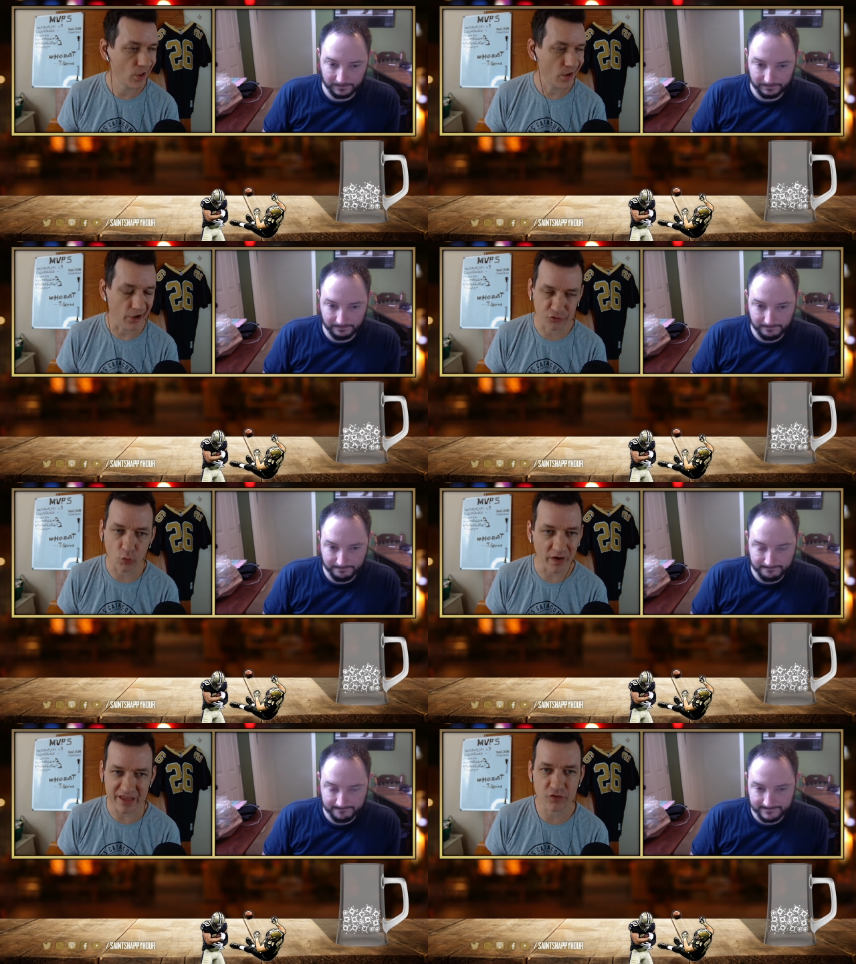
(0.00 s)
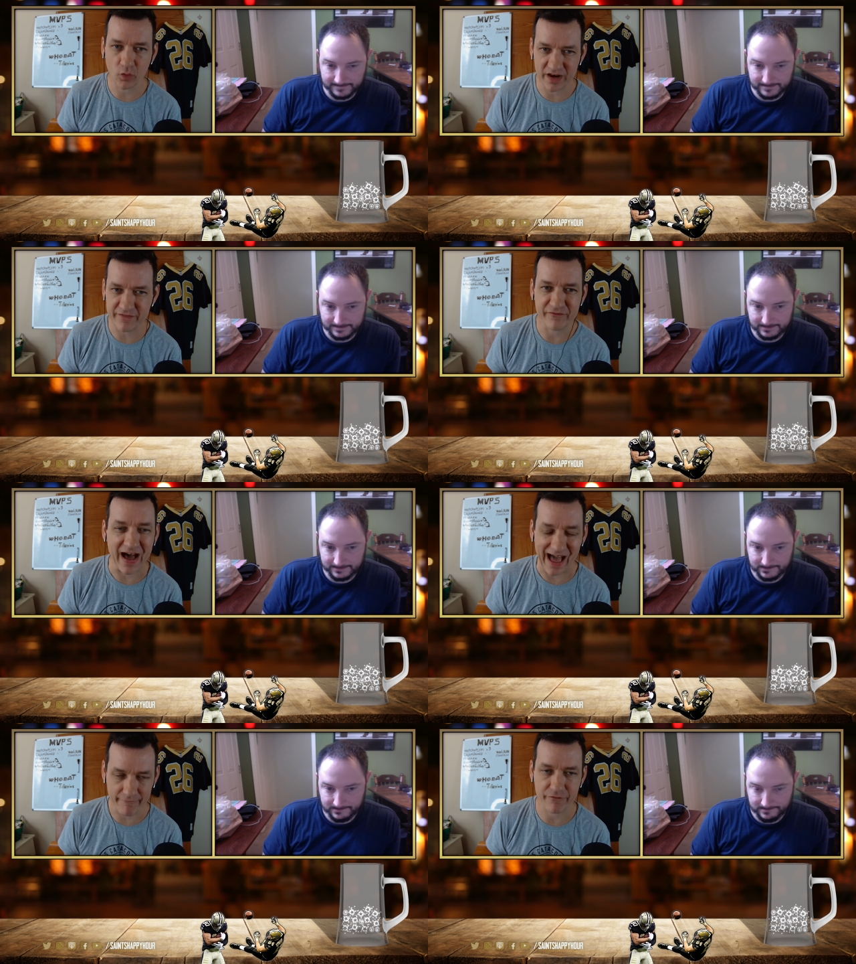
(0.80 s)
Speaker 1: a
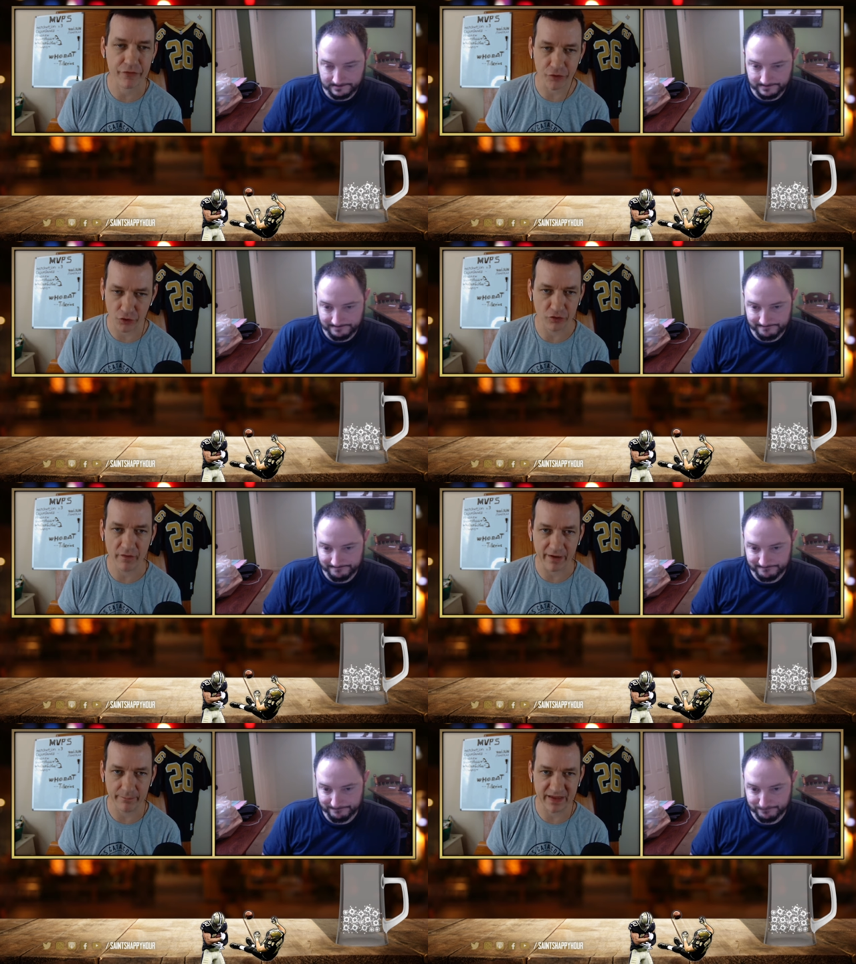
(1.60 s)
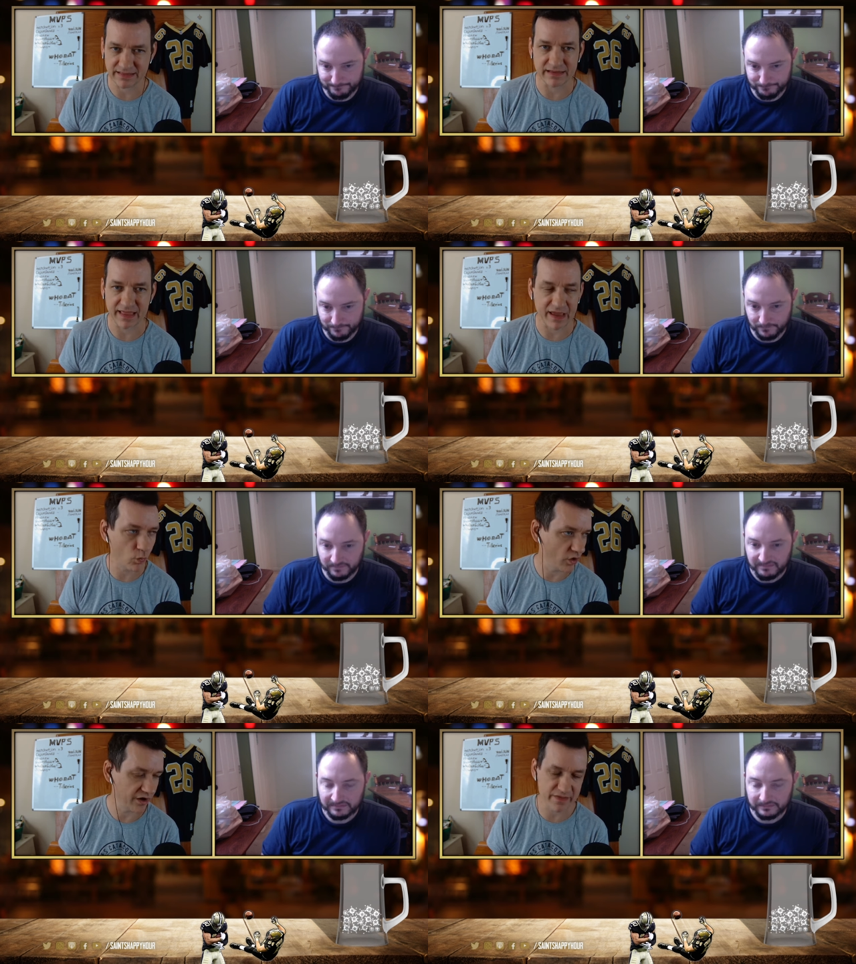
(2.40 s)
2025 third round pick that they
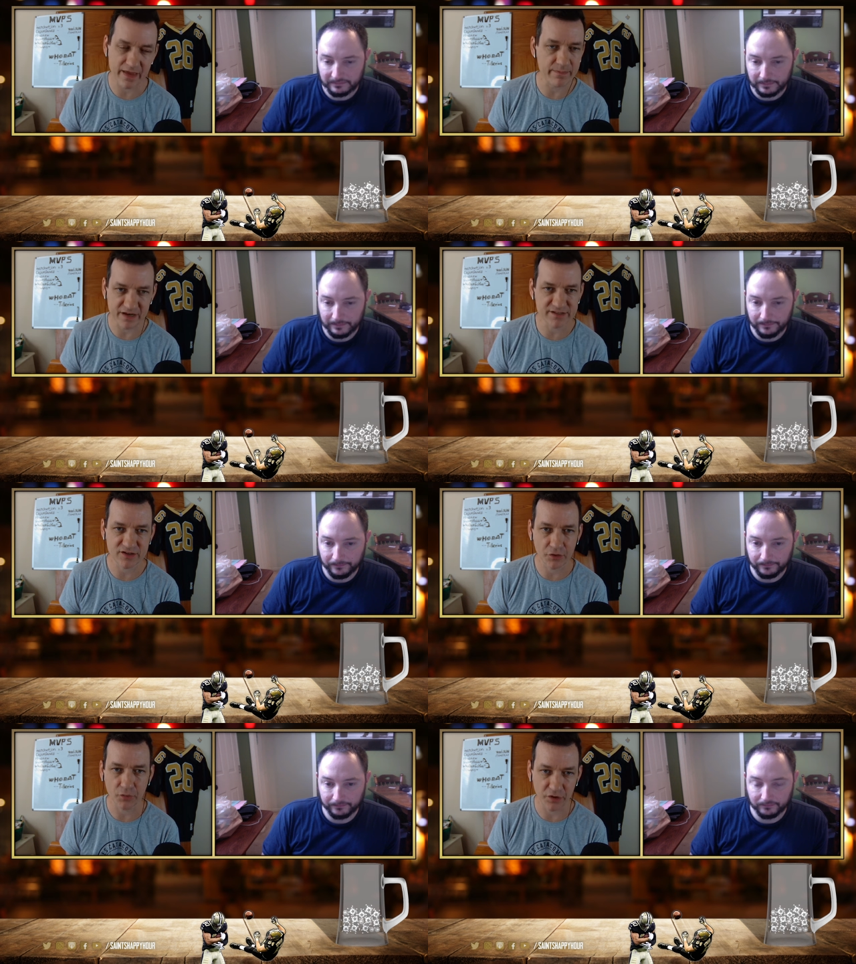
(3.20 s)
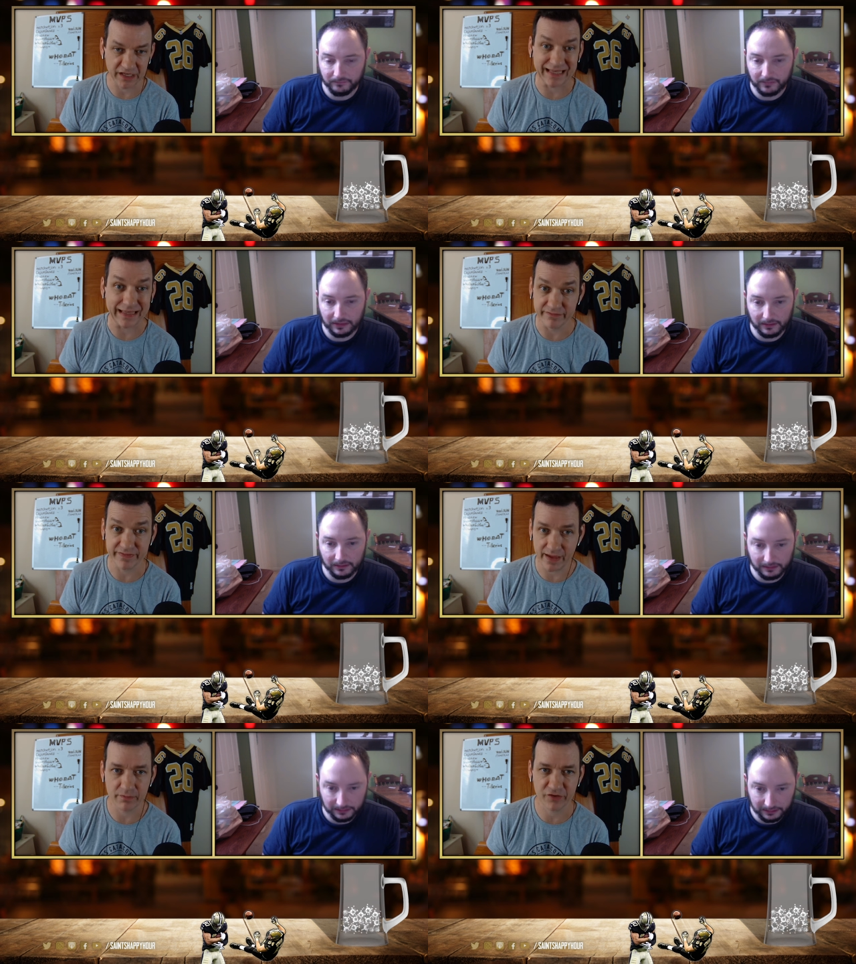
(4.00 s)
wanted that Minnesota wouldn't give
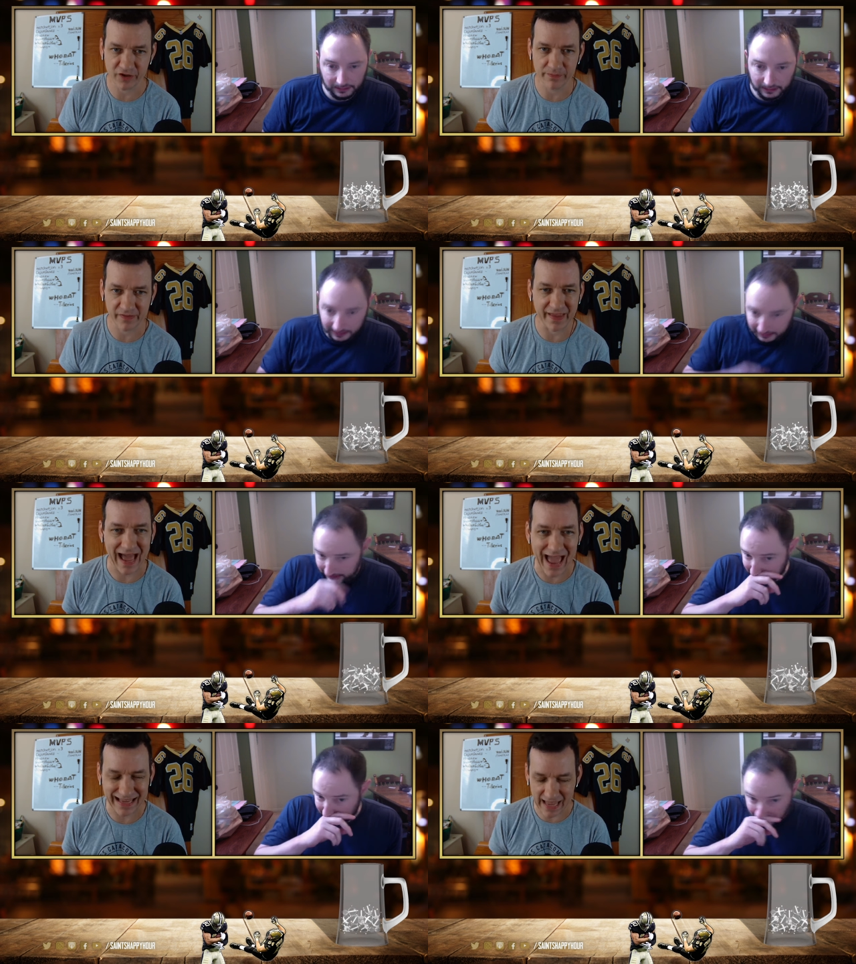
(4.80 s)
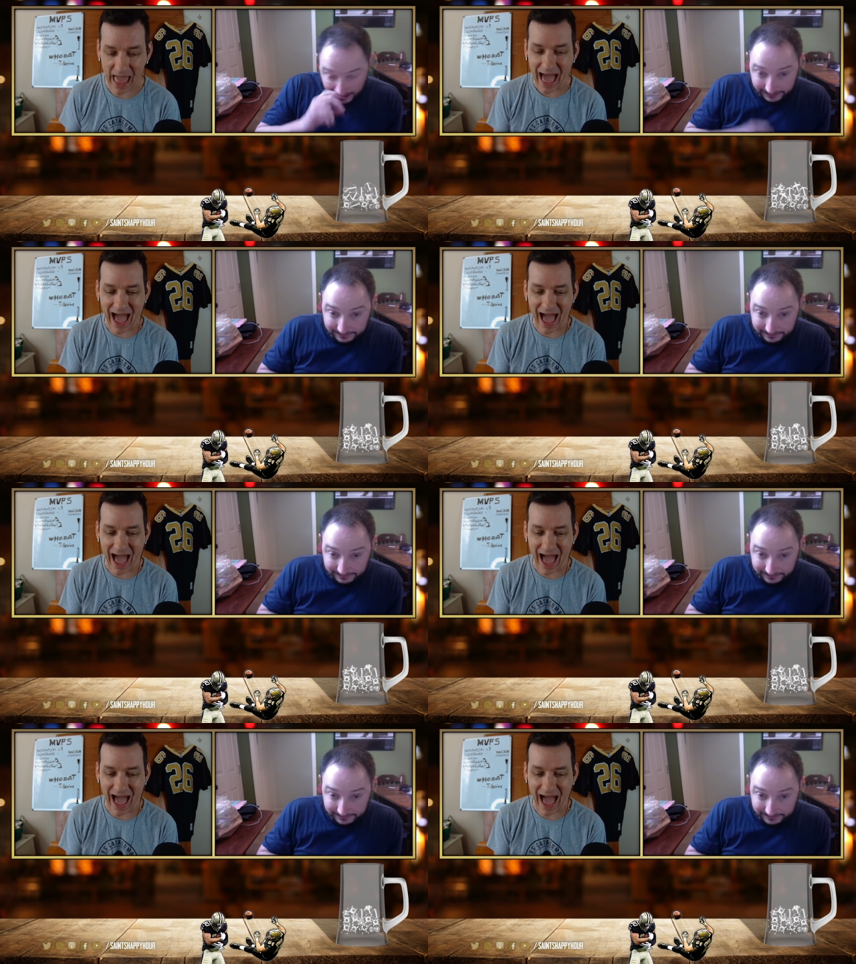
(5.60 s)
them or something. Like I can't right.